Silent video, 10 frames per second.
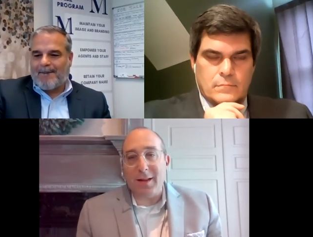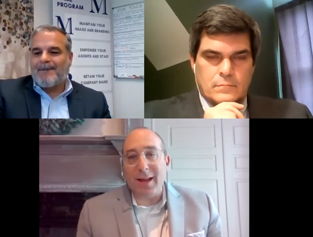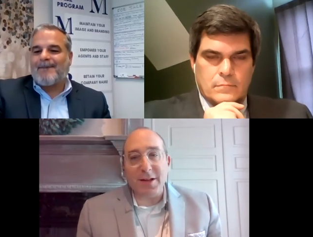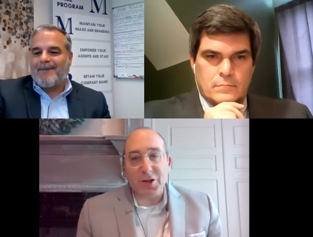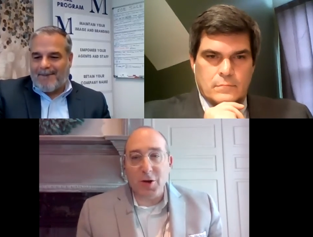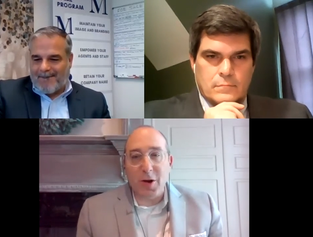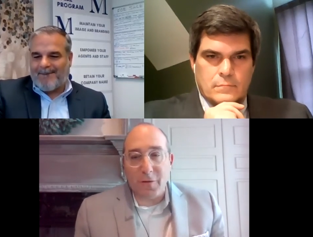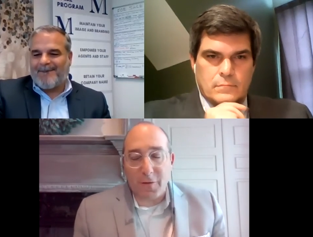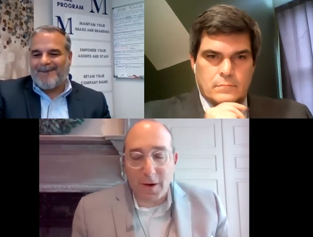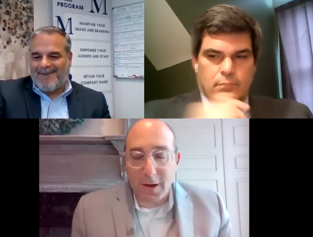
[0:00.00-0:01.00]
Speaker 1: That's no
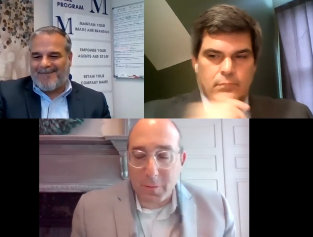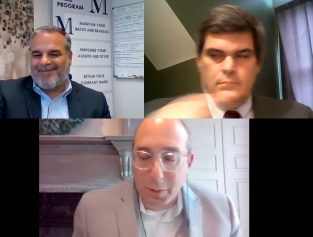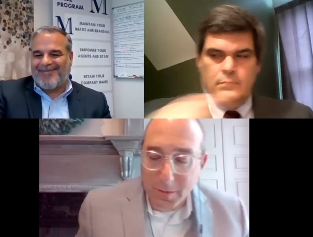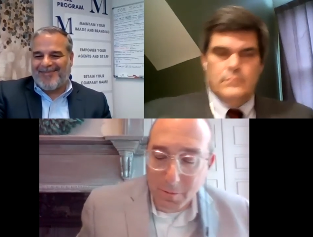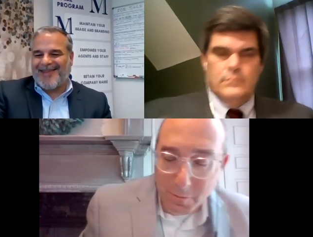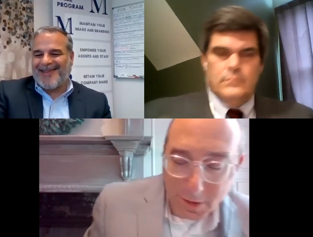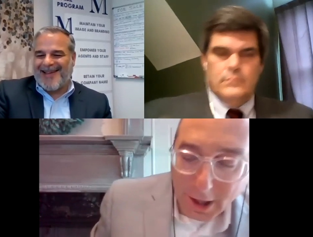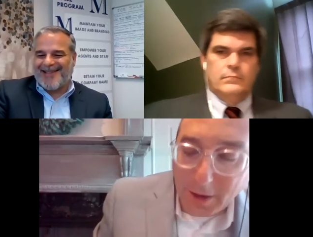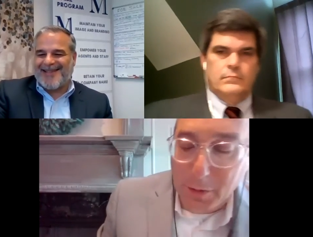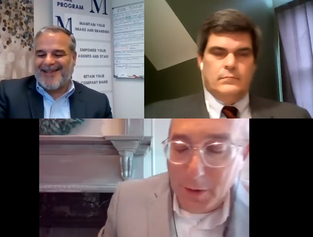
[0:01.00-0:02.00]
fun, but uh,
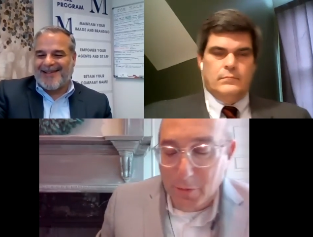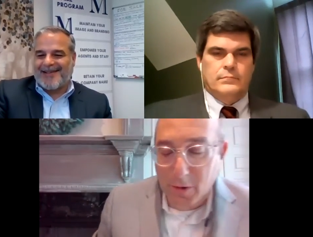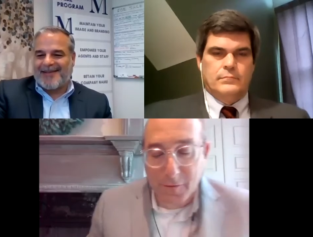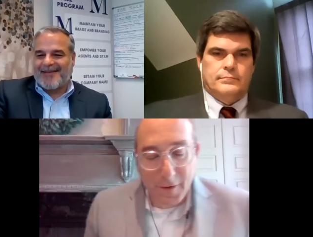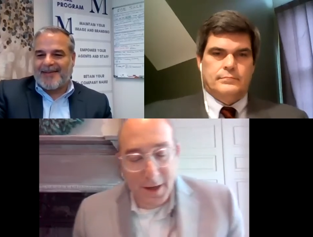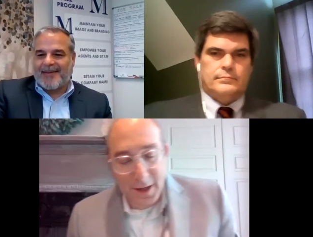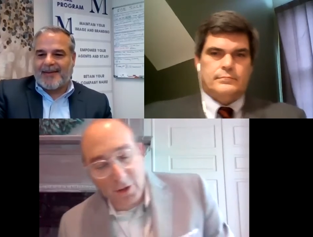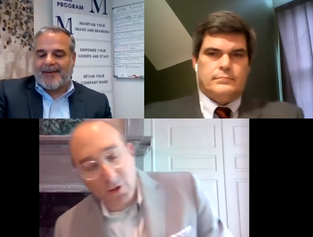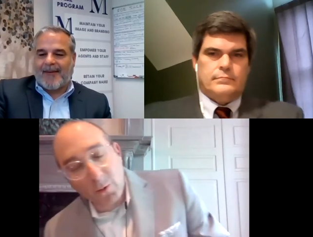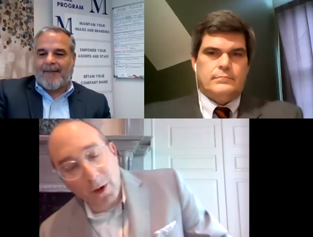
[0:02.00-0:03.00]
yes. people are finding
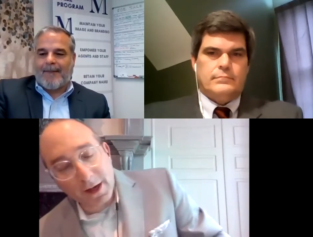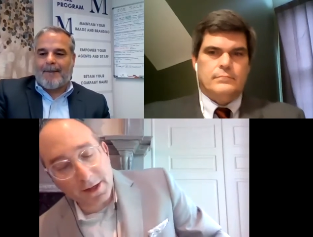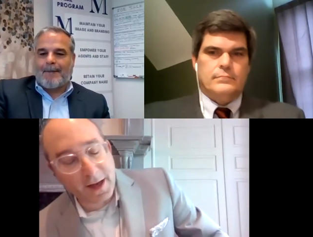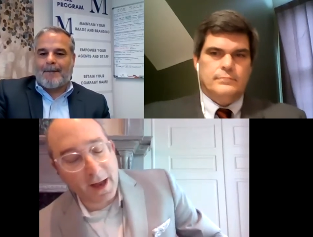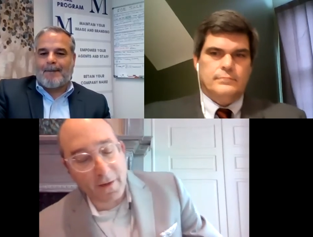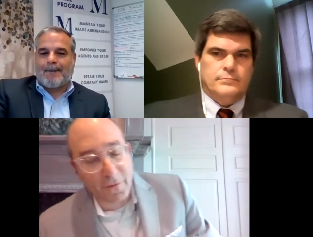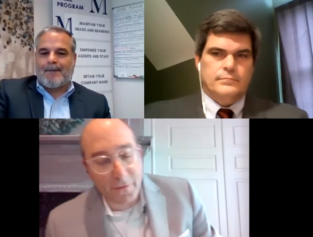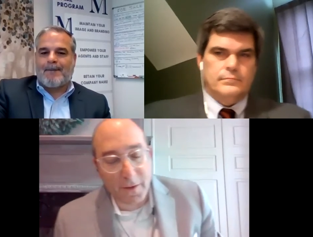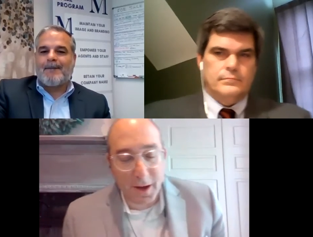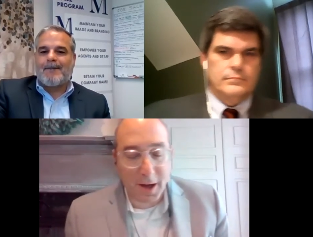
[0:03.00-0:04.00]
new ways to have
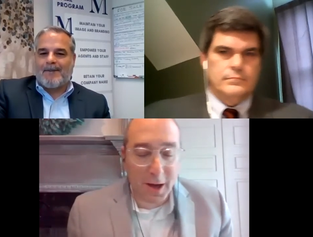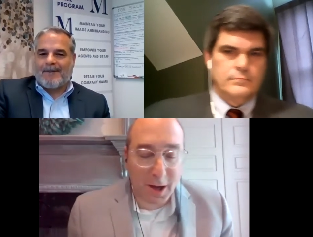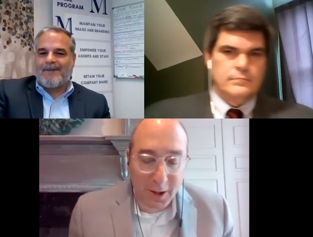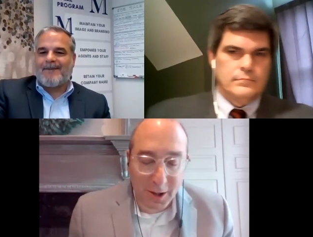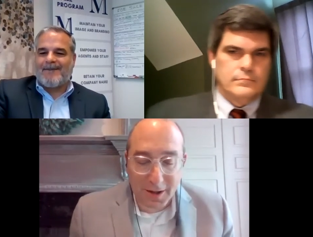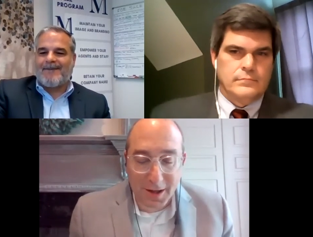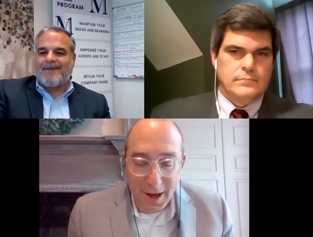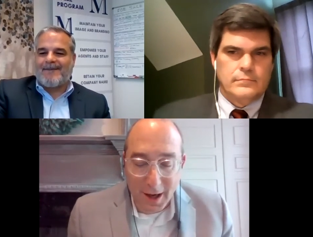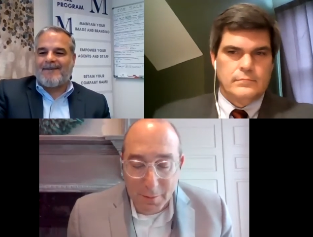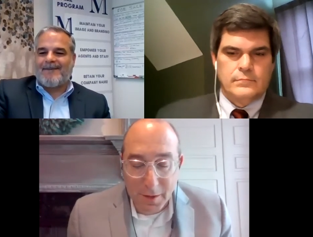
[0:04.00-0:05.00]
uh, a good
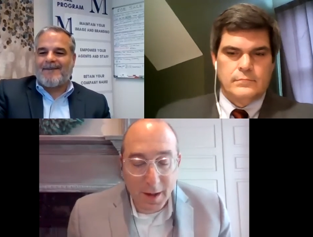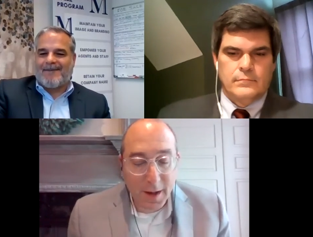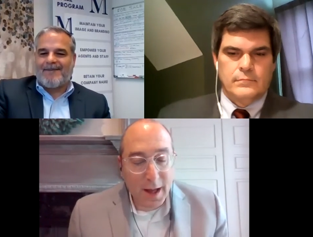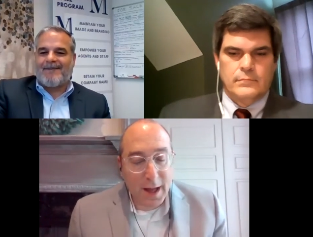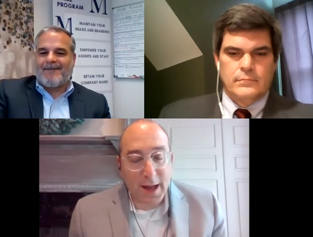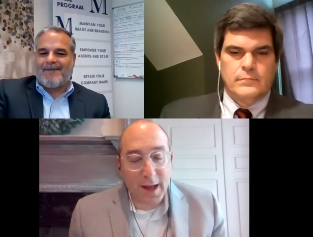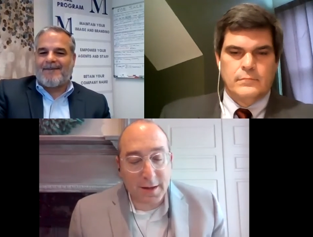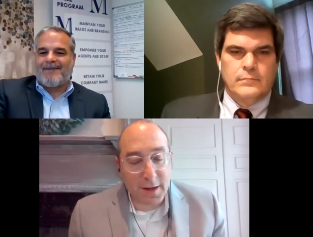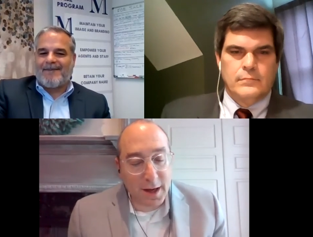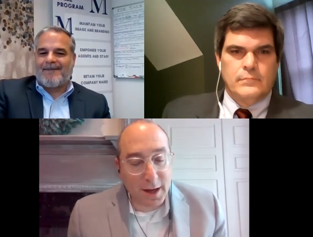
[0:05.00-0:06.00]
time, and
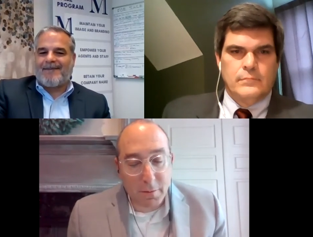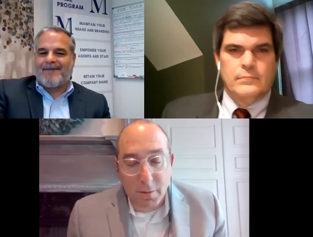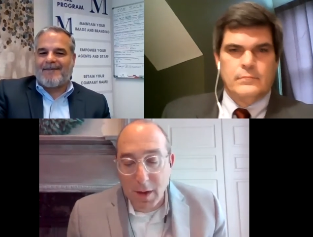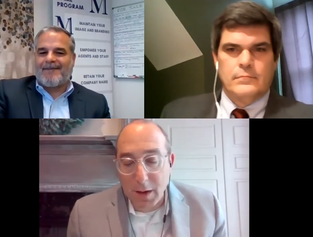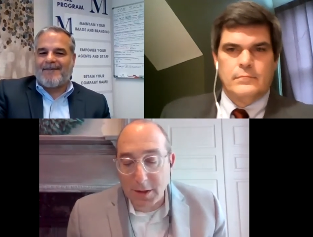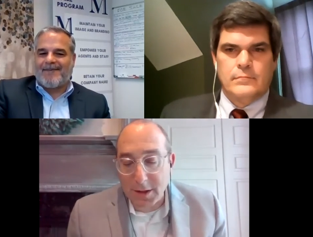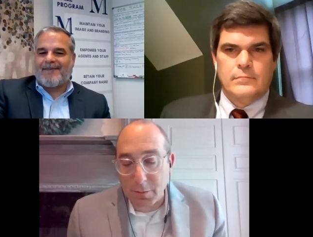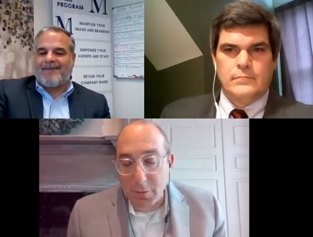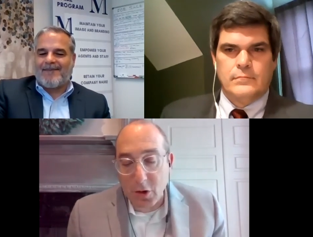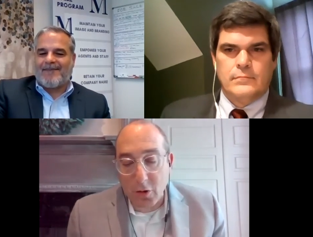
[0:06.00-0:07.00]
uh, maybe
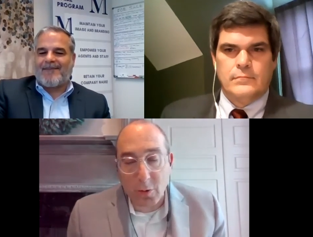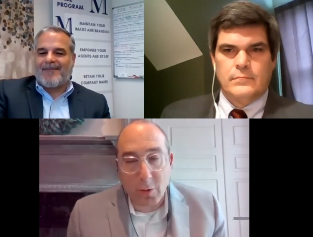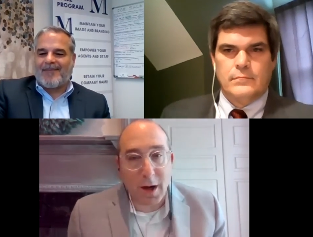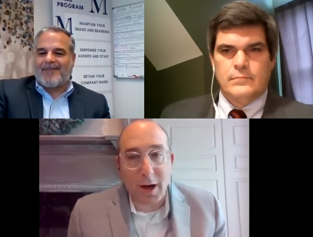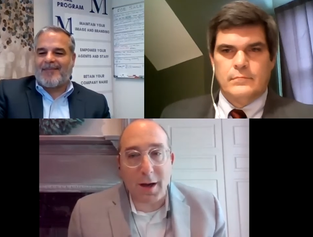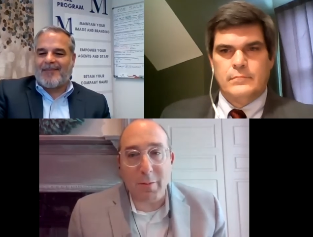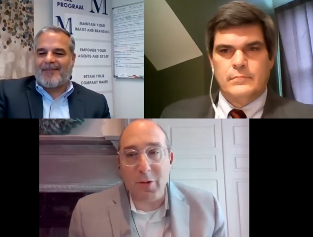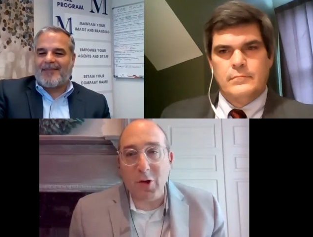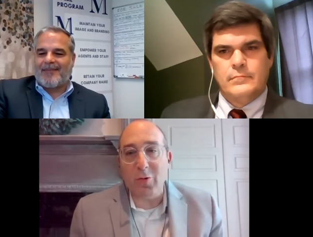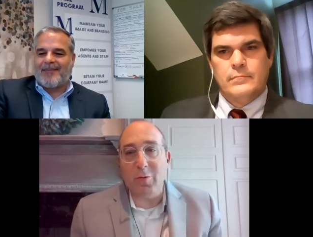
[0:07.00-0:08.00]
some new uh,
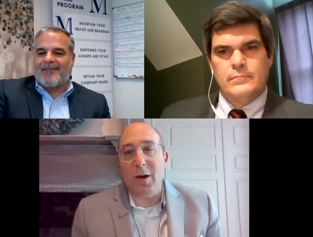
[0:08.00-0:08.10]
new